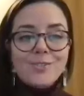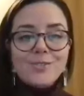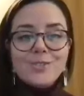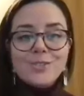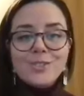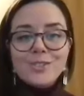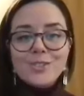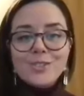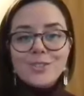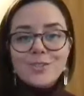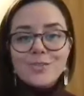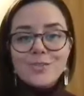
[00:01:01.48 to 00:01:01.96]
you
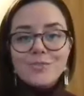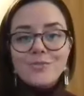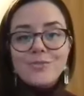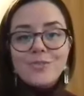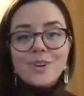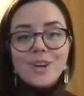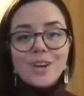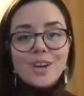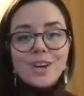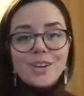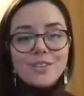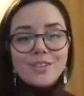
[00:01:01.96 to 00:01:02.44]
to
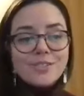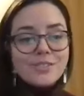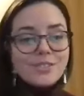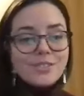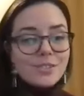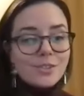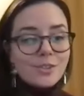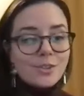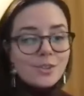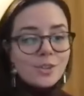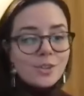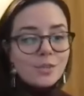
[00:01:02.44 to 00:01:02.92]

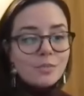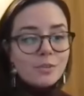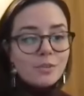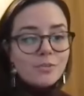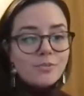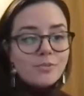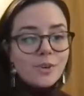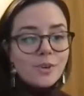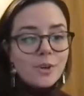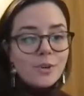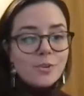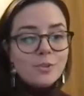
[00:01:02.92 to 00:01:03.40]
the group
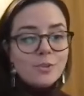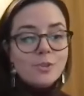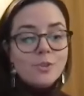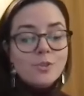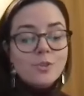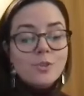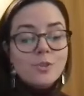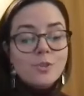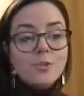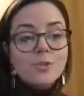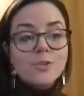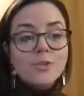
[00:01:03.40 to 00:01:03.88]
of folks
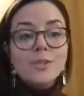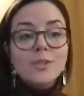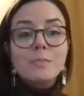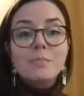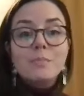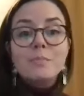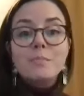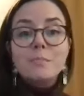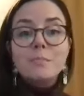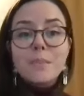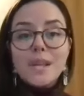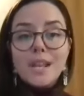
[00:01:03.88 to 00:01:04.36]
who
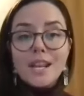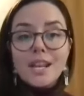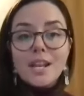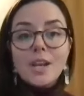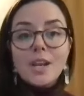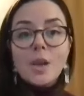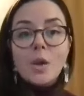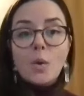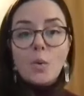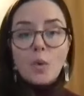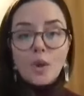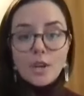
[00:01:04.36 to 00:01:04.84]

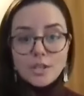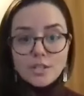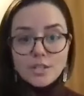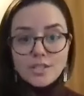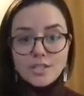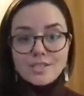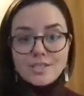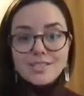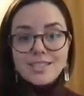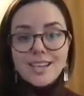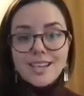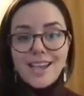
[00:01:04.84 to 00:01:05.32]
submitted
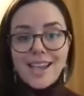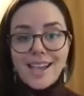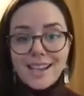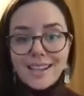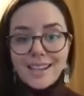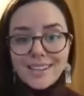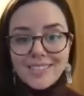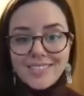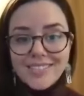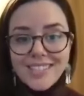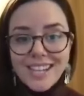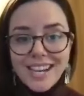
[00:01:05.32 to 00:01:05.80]
questions
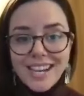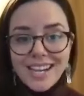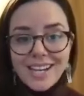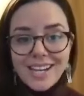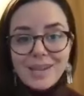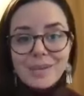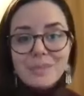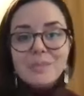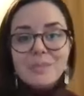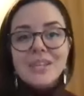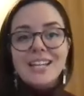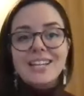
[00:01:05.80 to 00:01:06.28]
ahead of
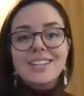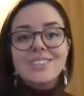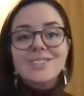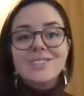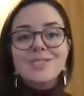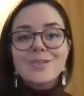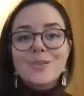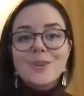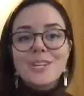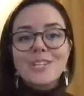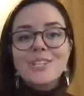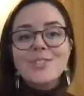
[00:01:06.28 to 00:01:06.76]
time. That is
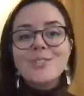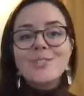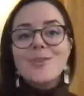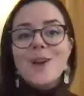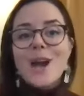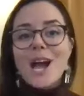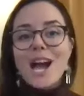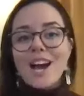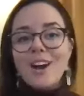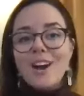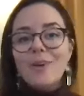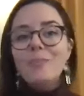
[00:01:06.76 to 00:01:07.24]
going to
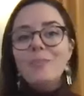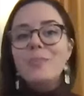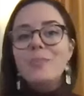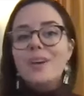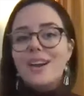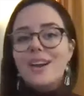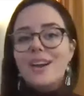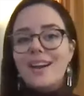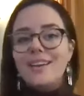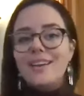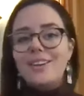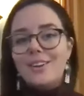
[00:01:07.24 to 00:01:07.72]
help
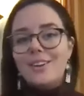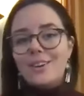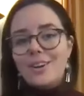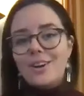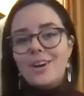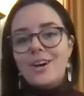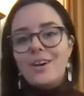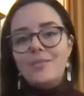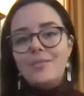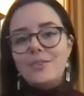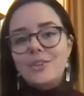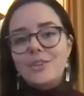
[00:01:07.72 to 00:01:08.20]
guide our
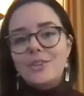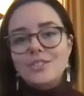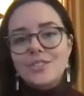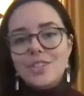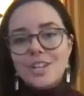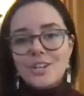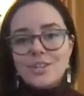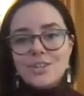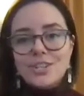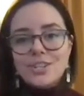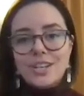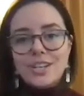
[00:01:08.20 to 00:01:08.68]

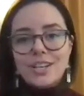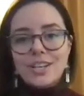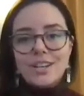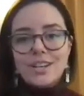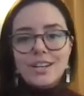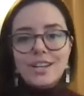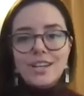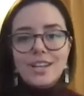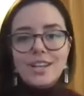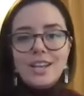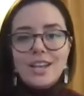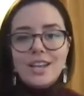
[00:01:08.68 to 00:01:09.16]
conversation.
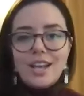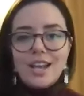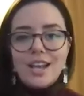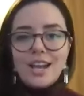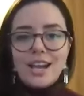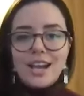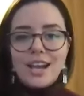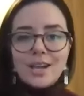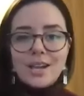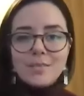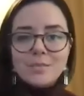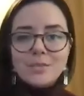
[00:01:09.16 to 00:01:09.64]

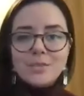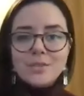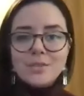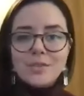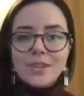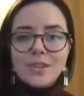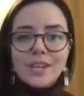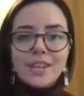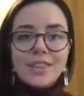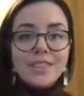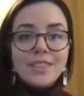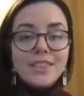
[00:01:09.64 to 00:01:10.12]
So
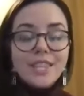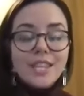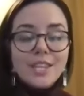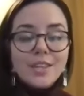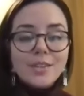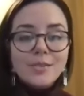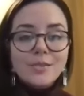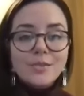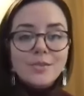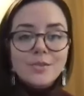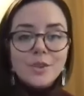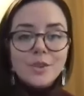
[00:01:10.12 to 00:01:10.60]
again, thank
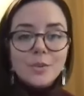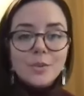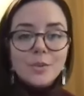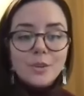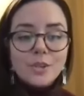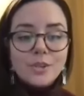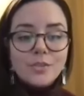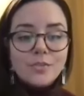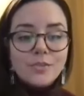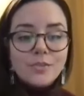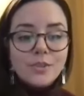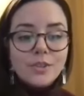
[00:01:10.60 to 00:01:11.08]
you so
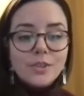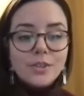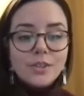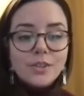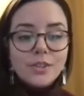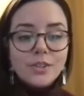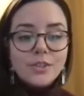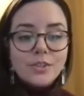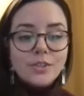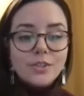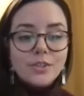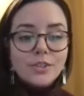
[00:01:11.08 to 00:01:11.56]
much for
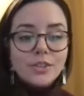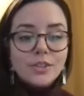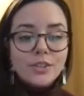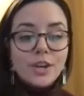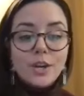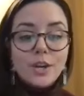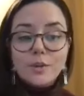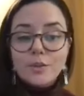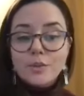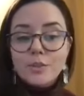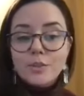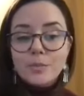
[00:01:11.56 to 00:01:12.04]
your
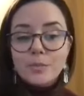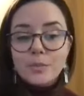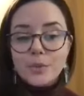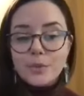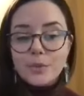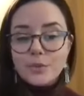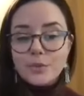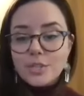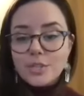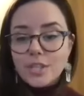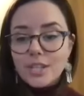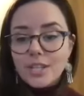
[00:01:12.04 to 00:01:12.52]

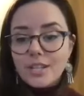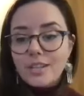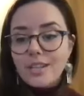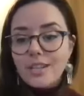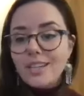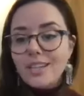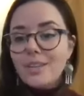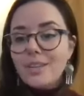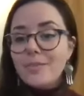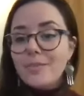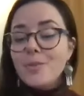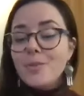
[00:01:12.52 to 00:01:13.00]
contribution.
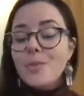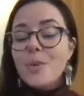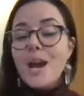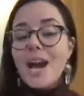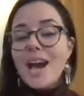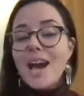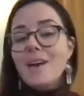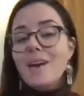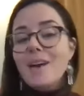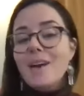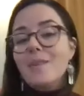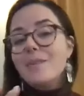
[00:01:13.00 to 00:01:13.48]
And if you
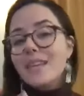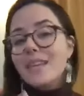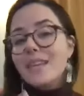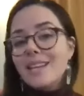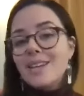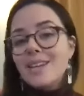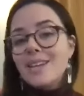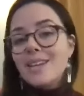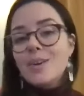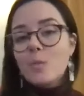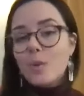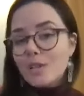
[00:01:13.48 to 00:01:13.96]
have
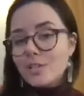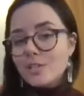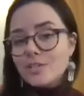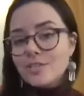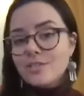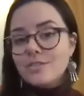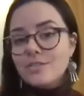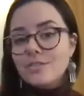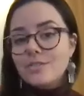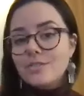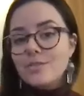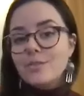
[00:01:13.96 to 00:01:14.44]
any
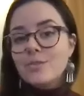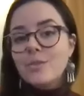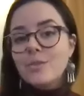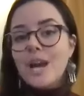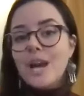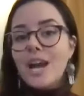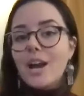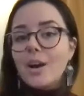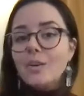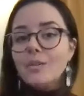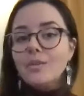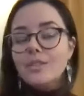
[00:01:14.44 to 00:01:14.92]
questions
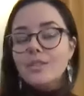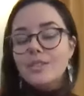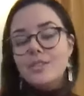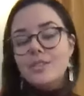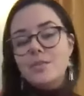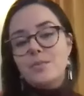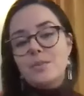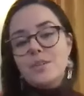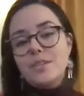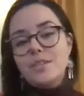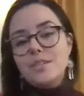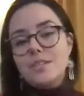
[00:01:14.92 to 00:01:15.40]
throughout this
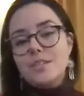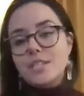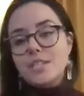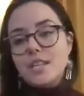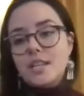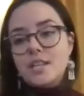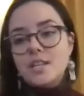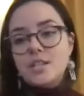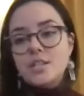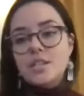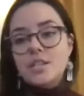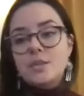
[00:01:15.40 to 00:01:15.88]

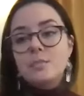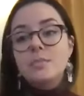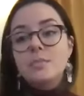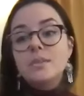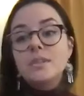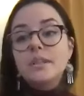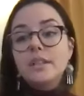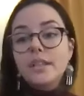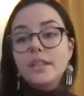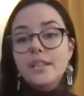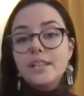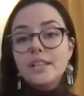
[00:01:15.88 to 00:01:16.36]
presentation,
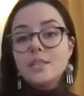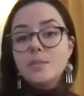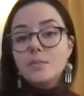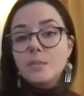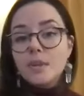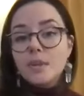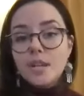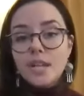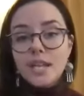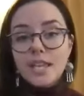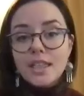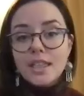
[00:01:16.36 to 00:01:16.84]
please
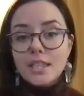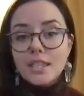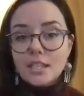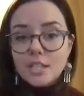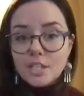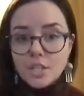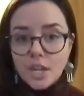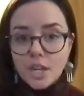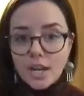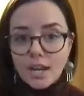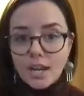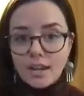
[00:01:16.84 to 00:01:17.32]
put it in the
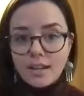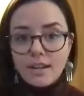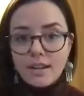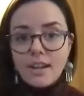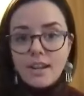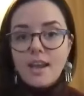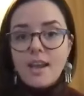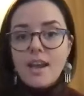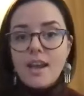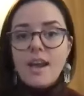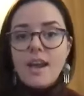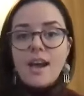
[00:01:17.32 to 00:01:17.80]
chat.
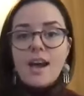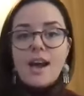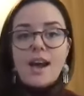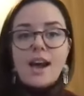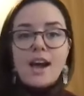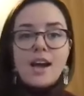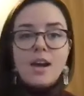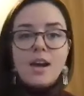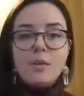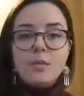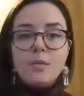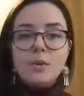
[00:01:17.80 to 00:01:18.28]

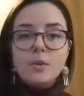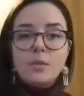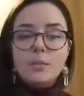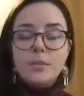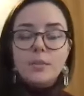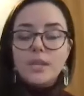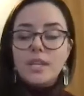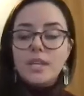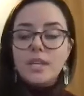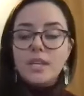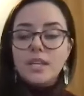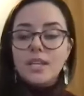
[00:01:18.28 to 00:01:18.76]
I will
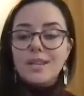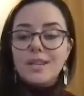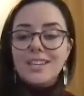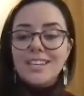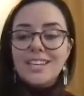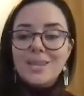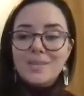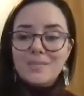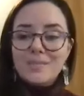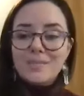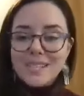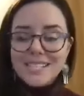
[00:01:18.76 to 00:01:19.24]
be
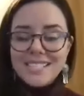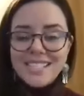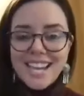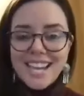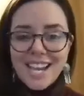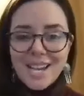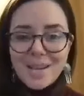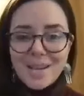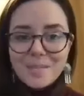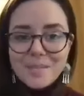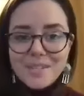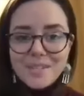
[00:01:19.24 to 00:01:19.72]
keeping
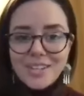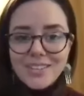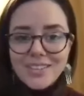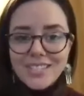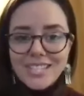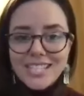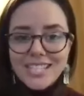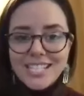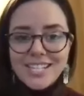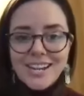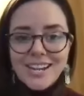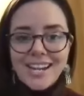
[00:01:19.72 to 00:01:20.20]
tabs on
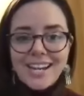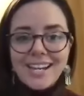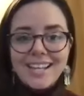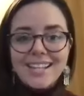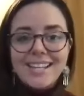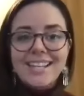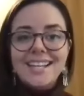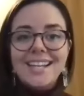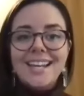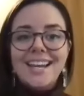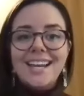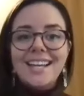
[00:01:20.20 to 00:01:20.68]
the chat,
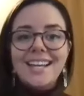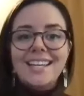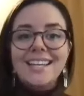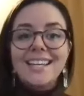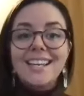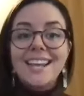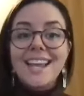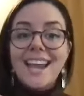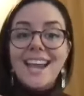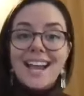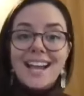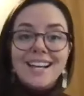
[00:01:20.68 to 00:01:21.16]
and I
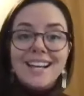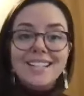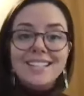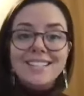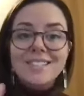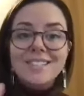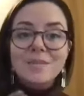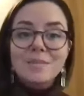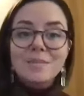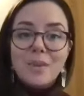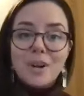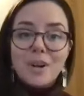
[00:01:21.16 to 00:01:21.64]
can
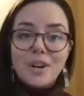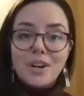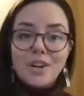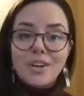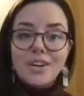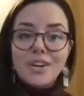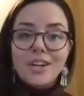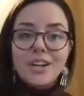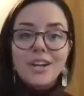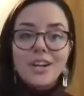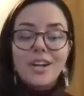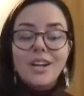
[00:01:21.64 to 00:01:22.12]
ask
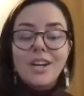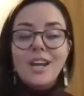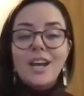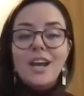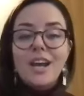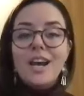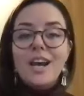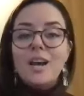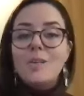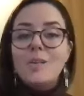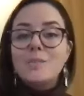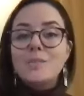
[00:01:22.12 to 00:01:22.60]
Mark
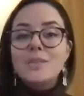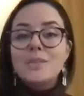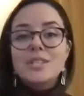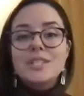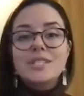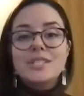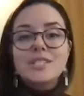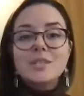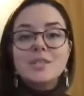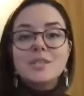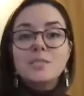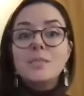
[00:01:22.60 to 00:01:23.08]
to
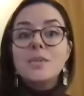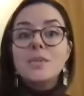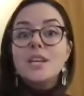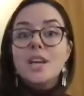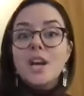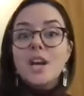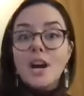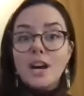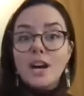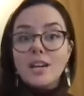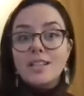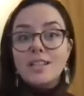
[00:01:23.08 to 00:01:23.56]
speak
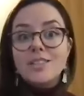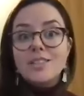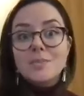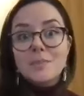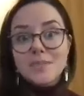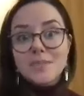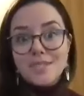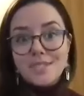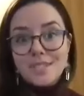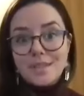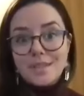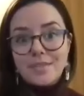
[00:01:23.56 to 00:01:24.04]
on a
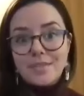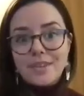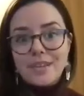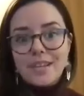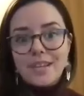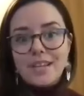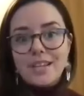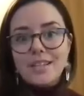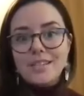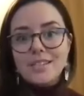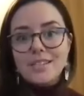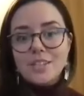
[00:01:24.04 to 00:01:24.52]

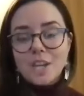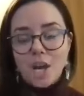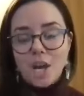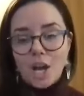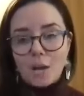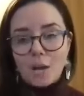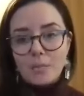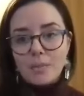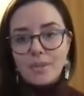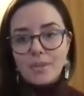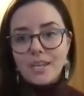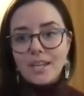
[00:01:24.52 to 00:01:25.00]
specific
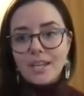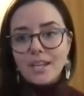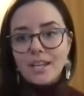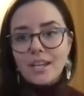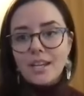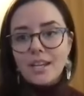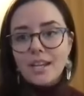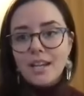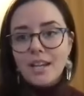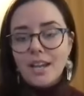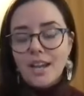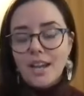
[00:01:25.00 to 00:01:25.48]

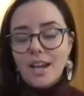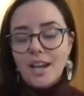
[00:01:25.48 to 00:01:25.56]
topic.